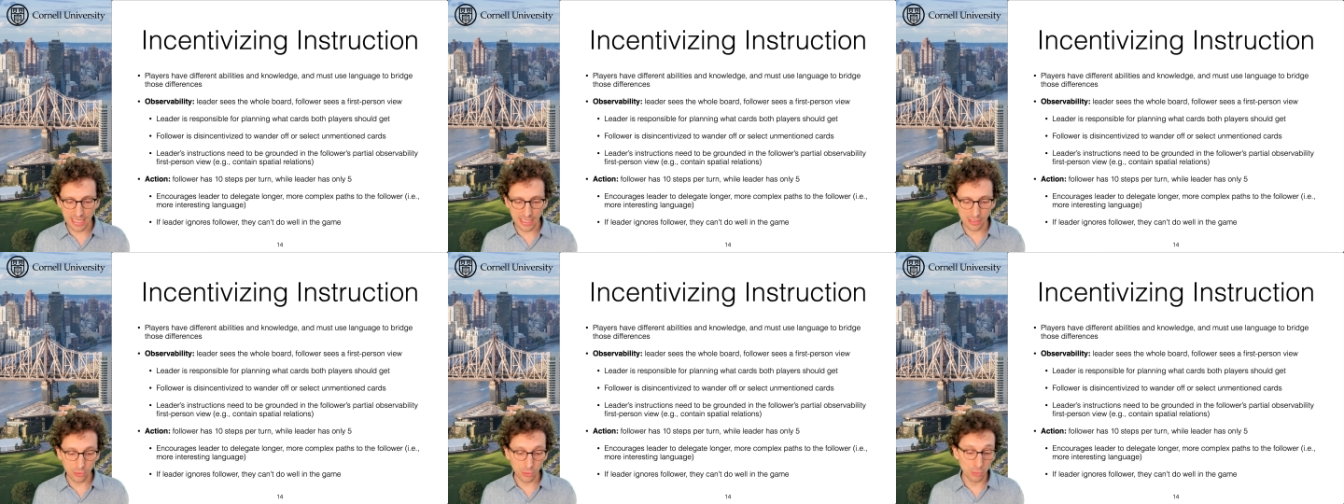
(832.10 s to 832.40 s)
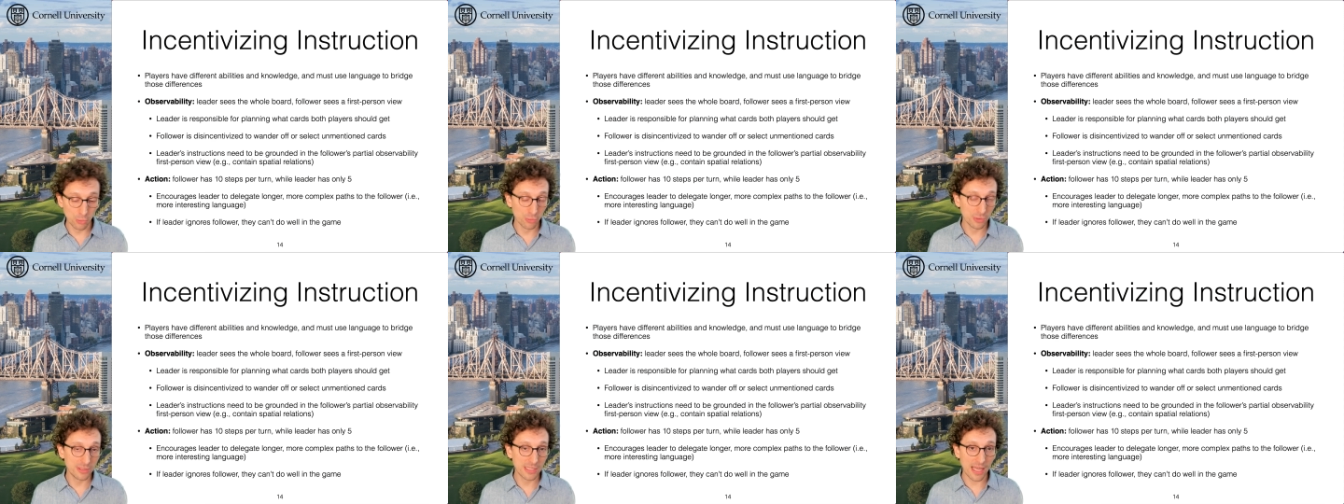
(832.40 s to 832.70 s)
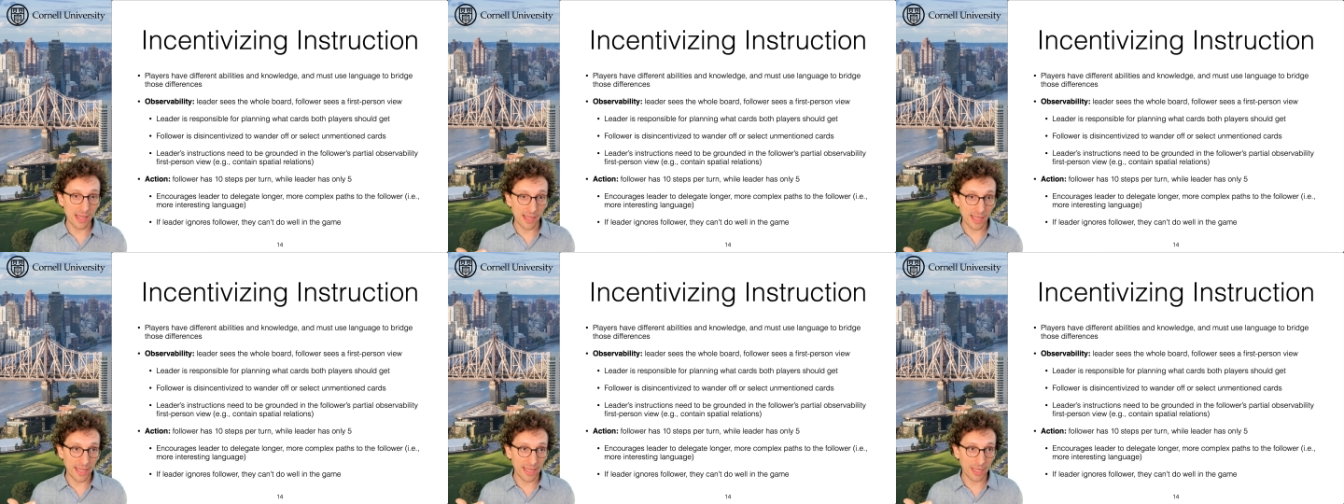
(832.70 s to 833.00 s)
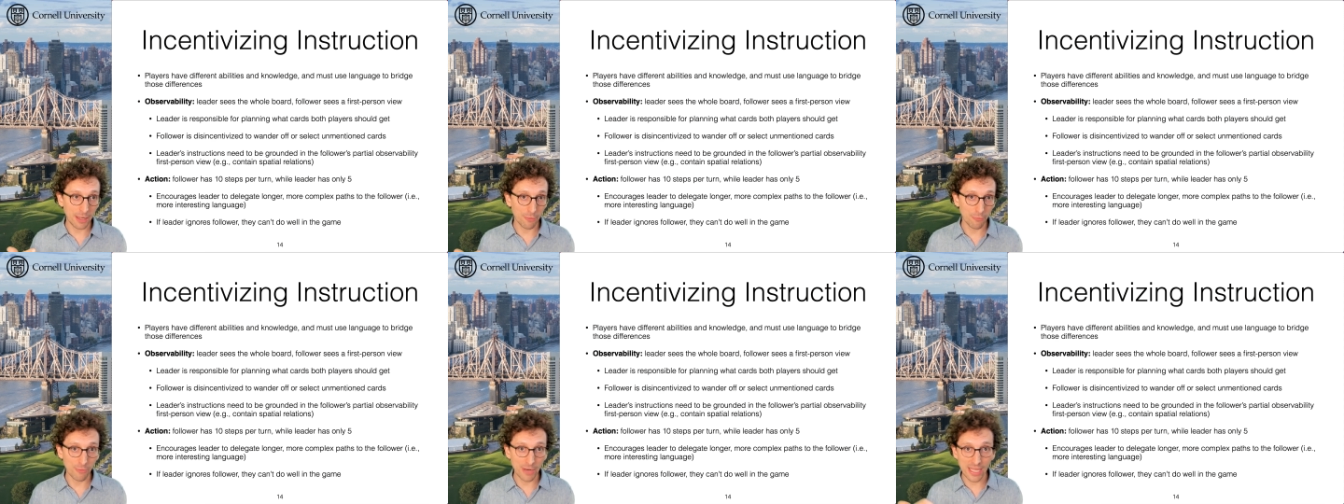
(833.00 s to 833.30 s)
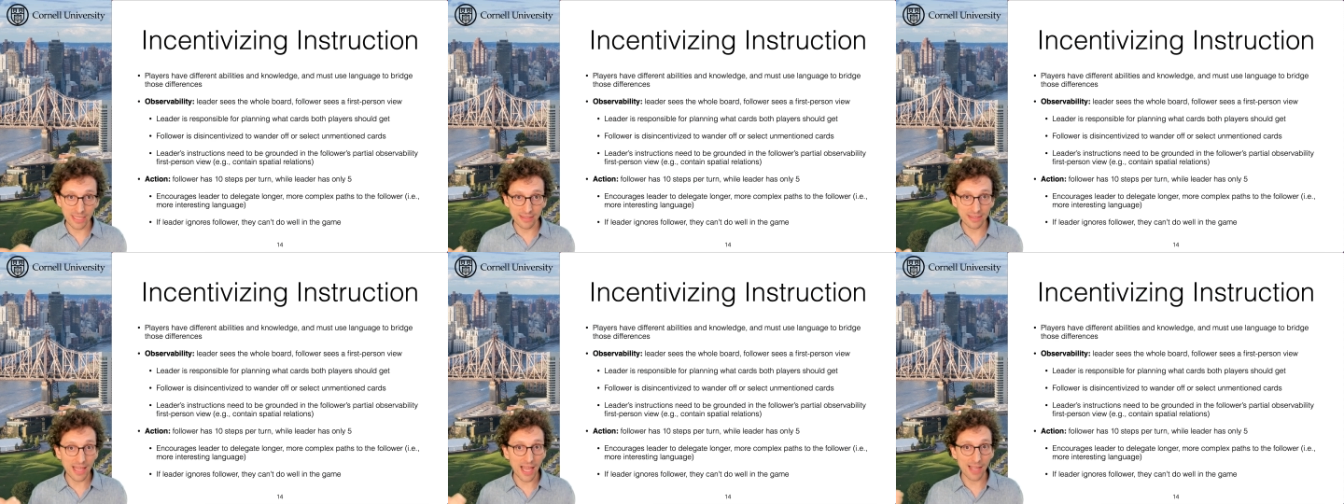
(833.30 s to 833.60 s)
two
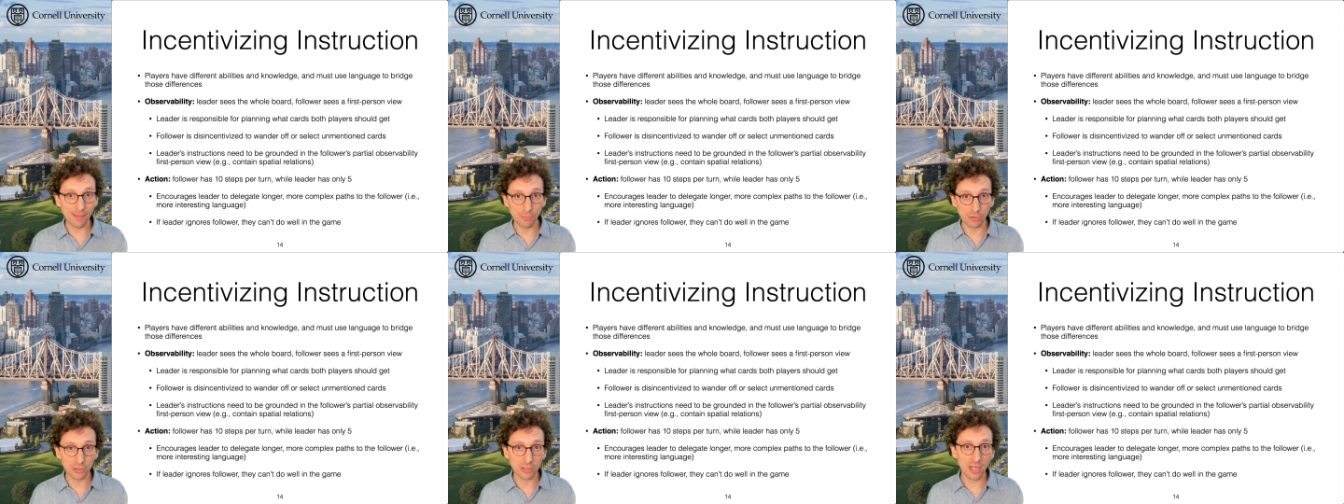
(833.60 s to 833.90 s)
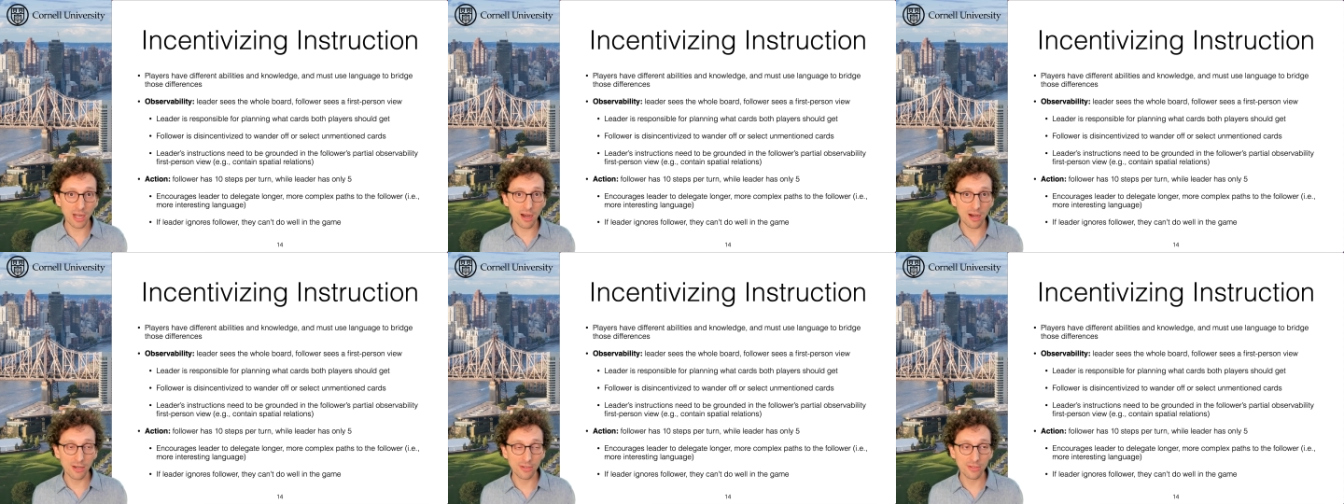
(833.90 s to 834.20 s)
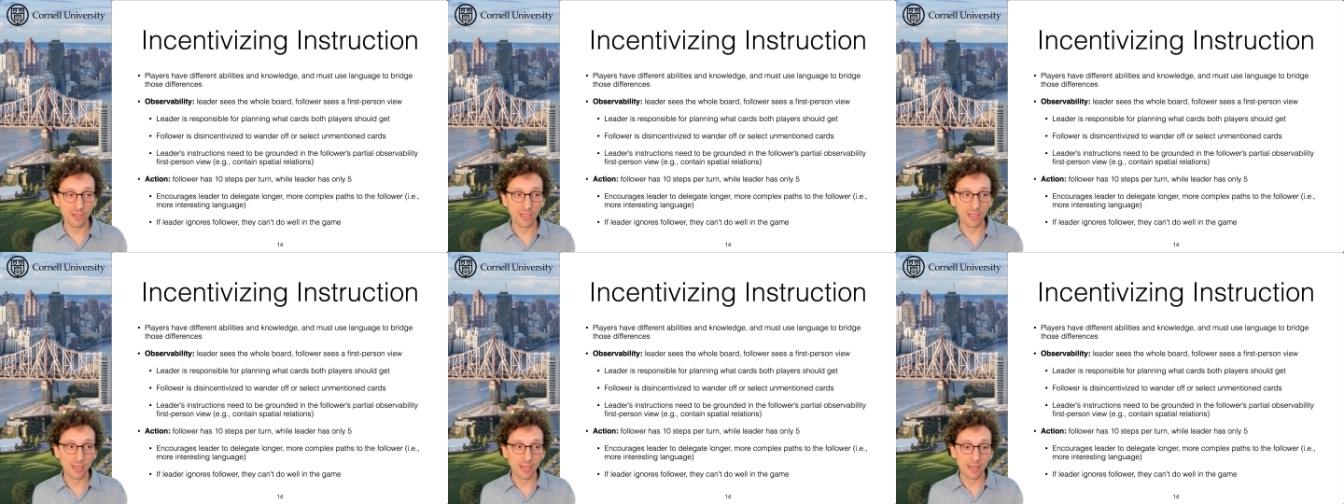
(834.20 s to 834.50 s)
red diamond card,